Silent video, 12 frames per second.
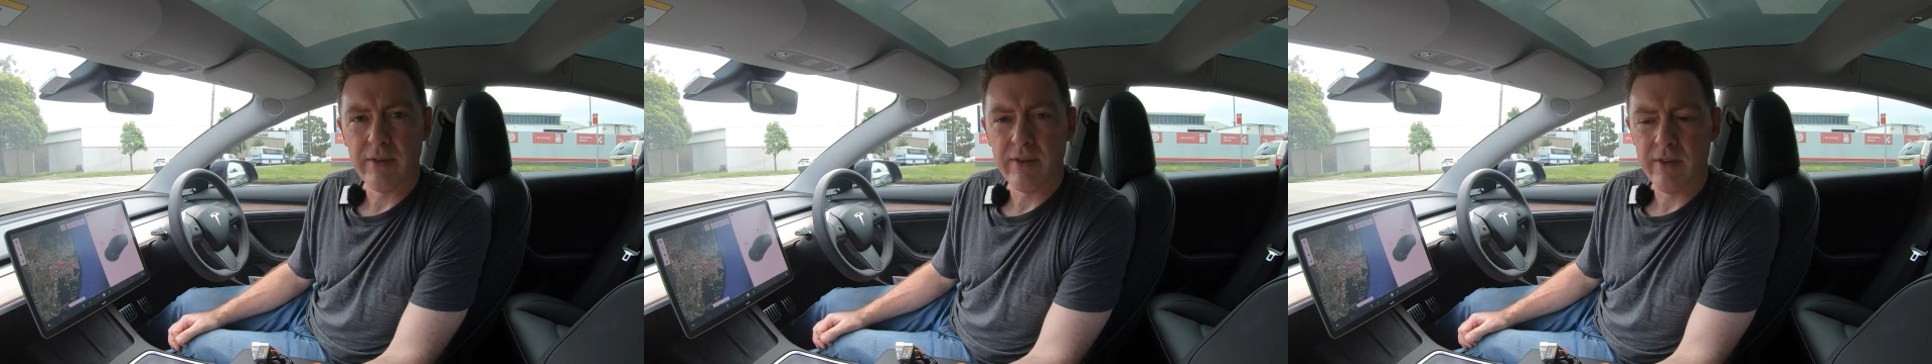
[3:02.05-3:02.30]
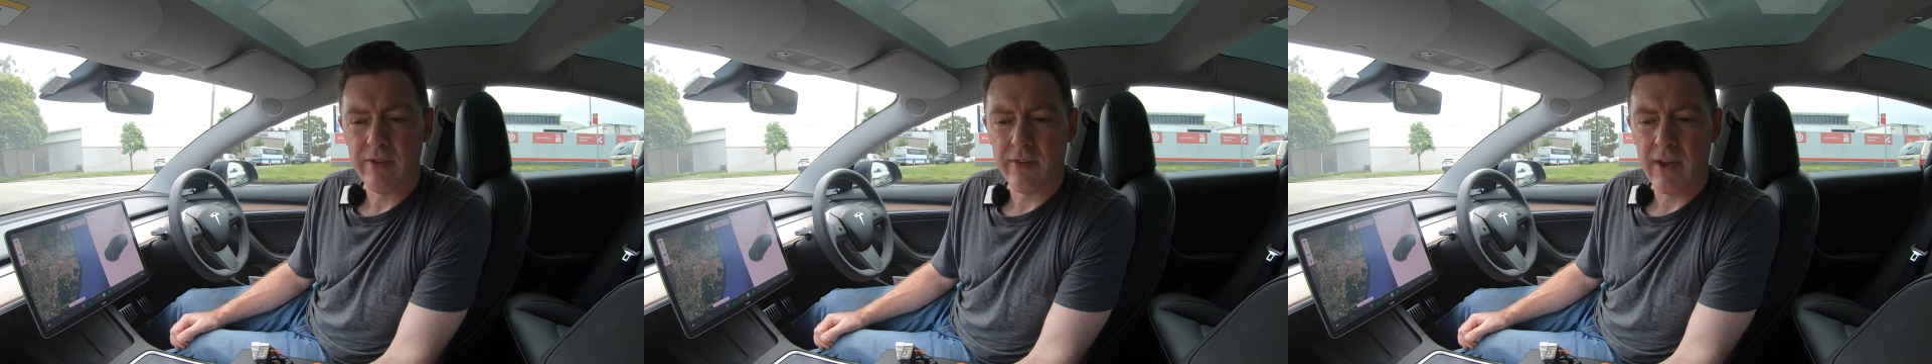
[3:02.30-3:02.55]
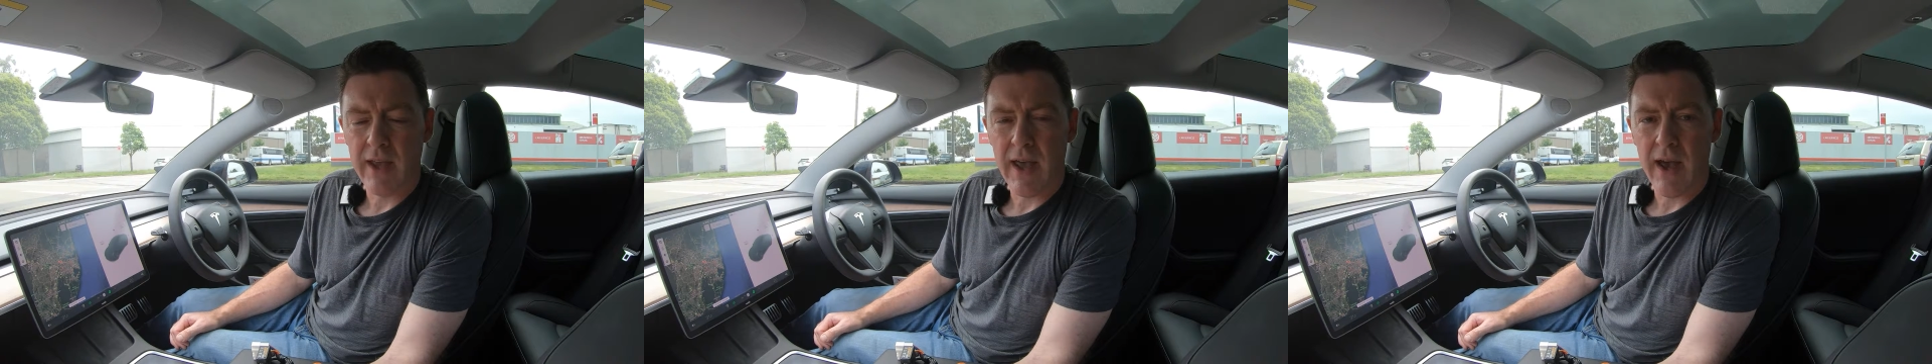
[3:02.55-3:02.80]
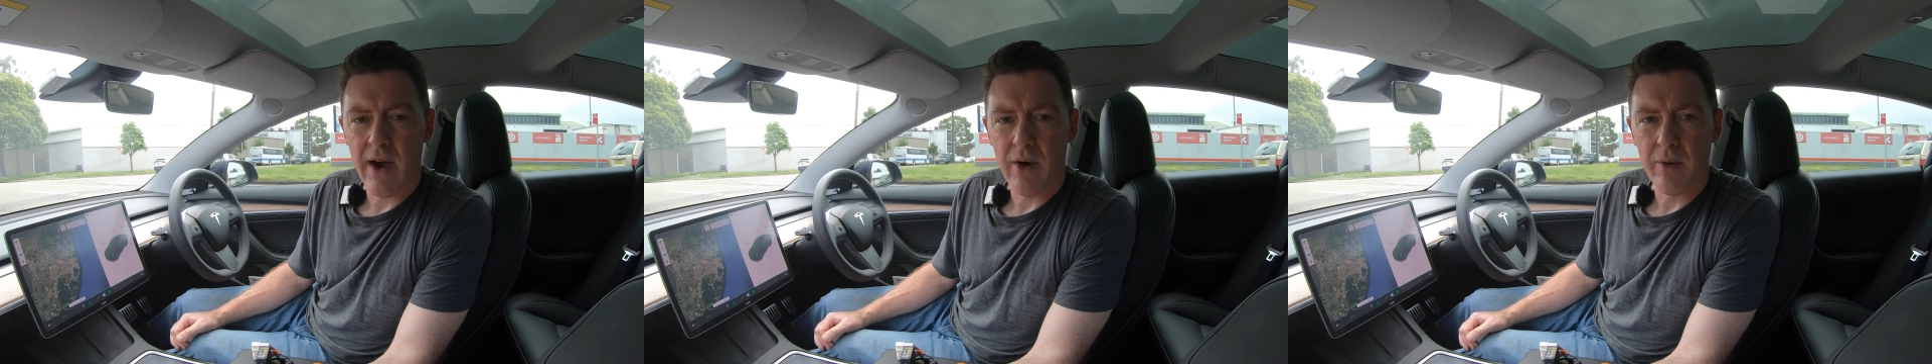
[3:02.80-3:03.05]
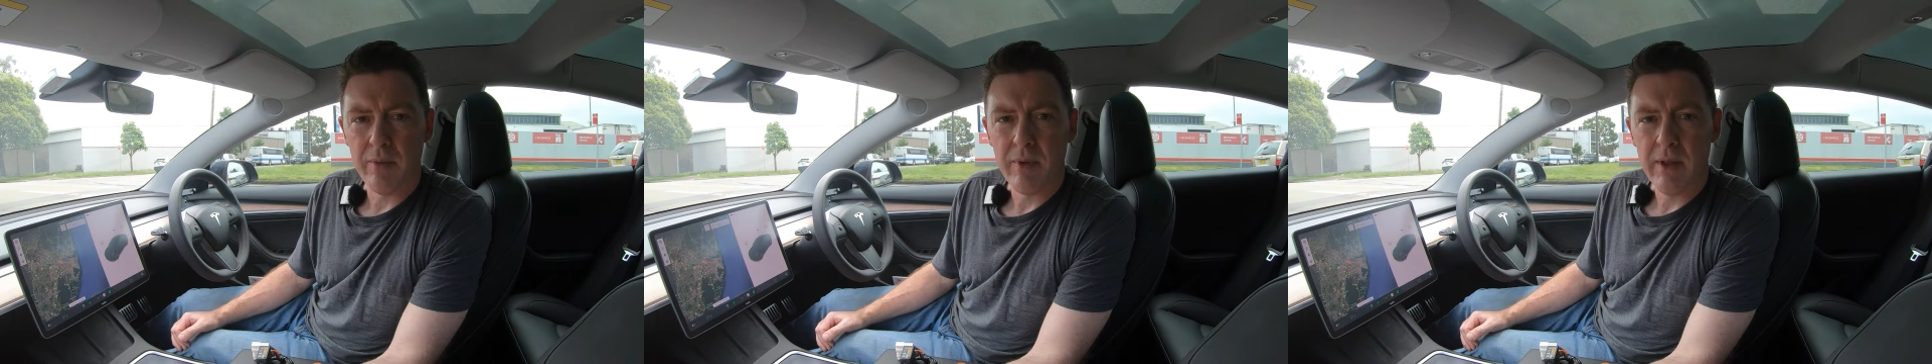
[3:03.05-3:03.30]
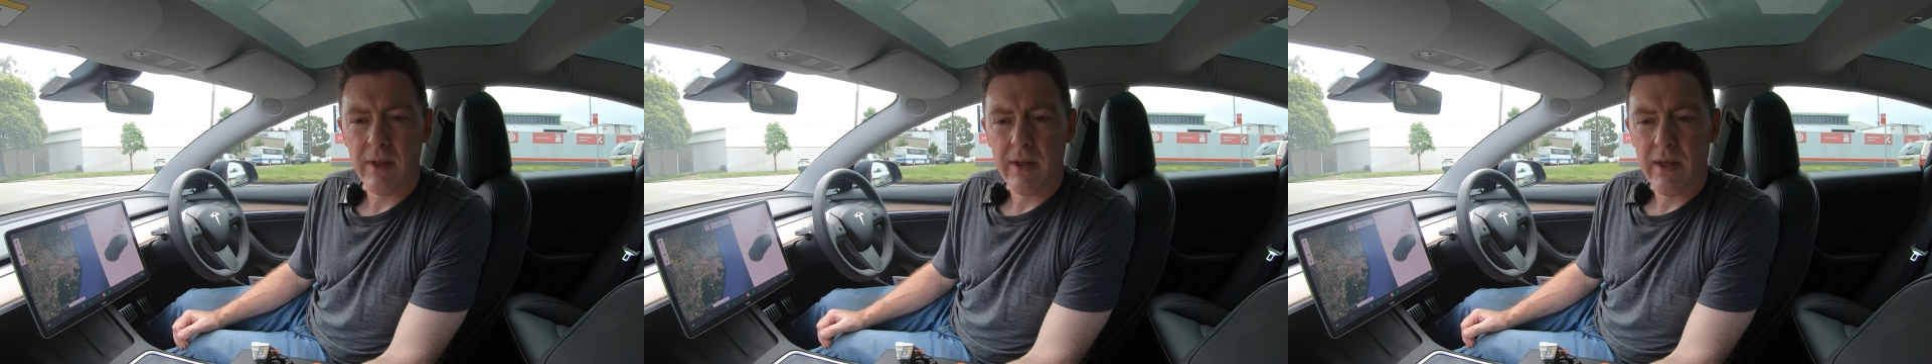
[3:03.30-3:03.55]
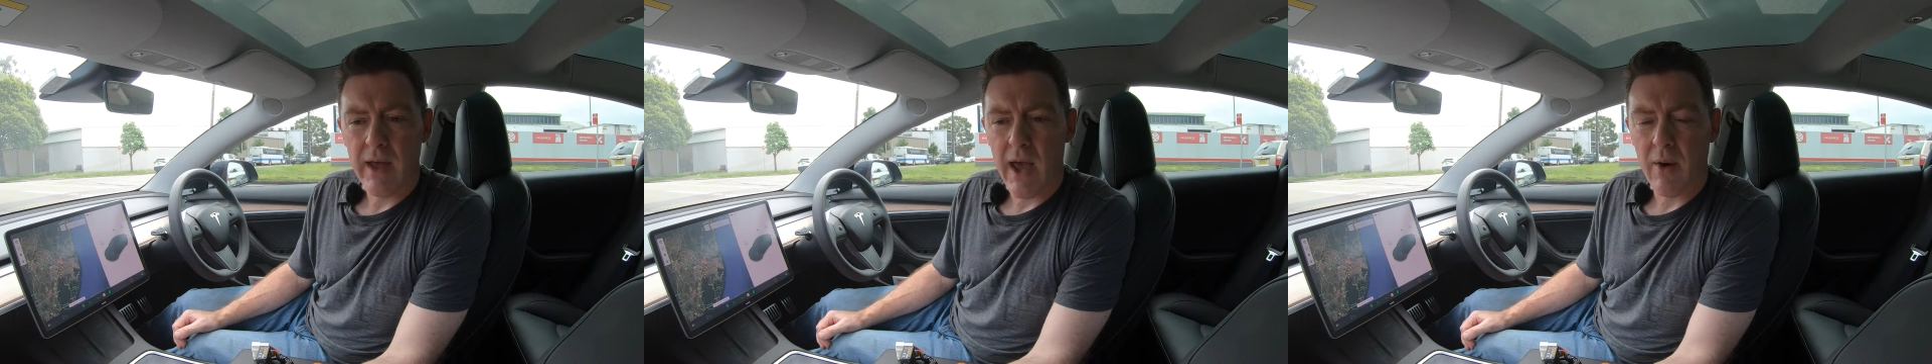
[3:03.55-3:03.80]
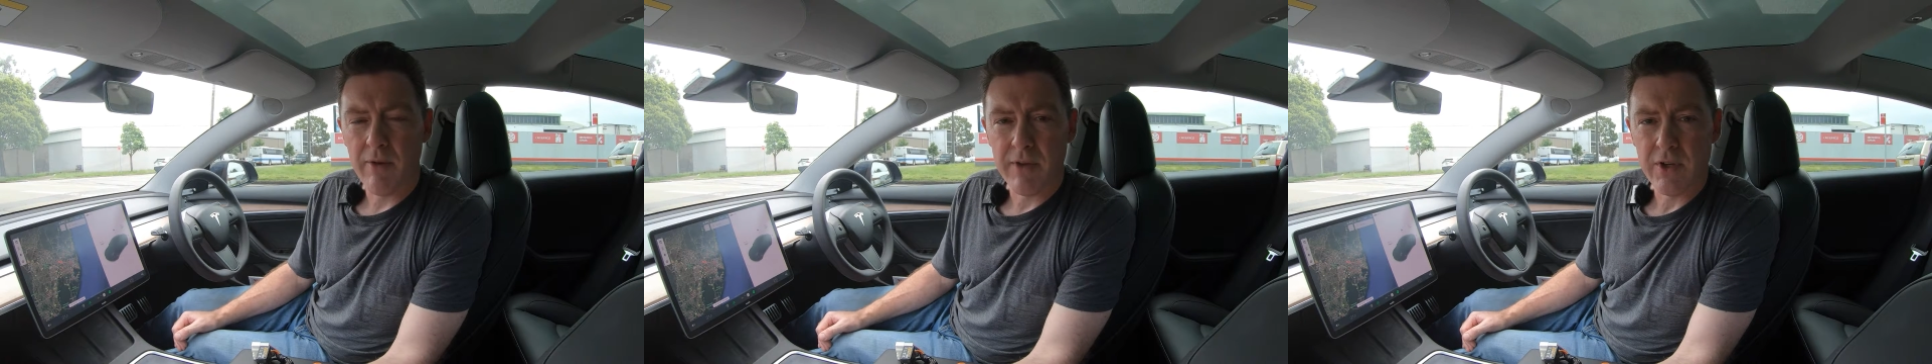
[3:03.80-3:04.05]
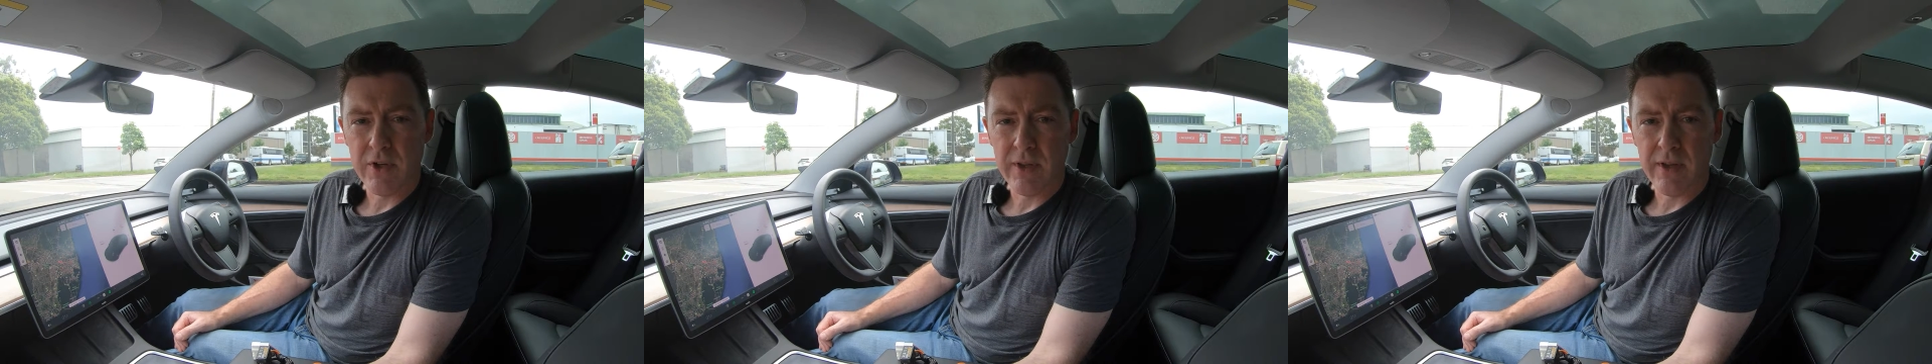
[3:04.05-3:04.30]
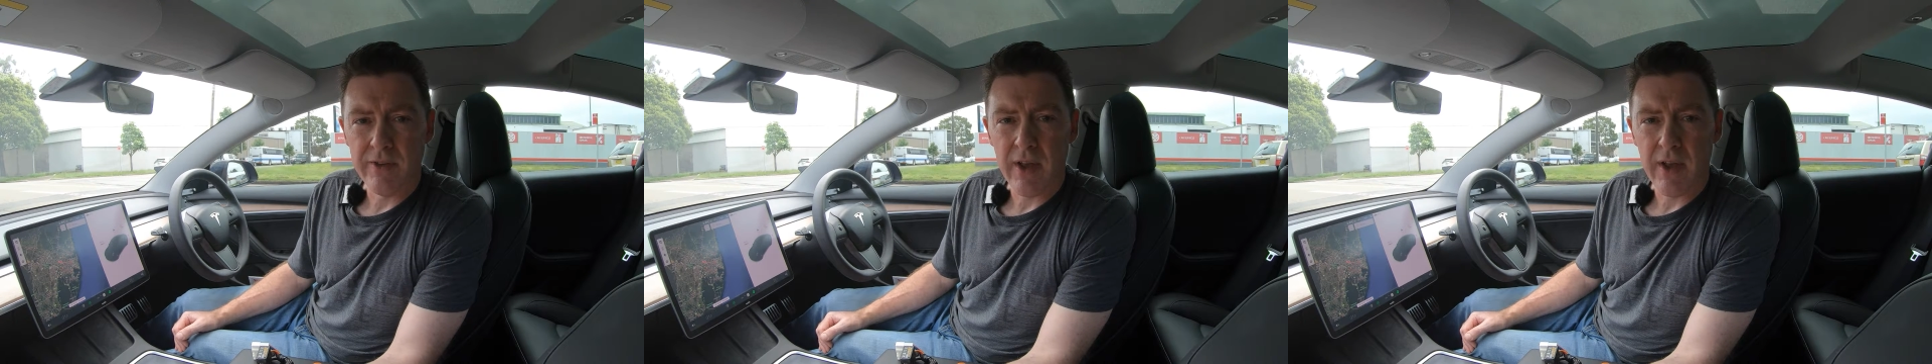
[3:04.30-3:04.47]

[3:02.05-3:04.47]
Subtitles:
and just see how efficient this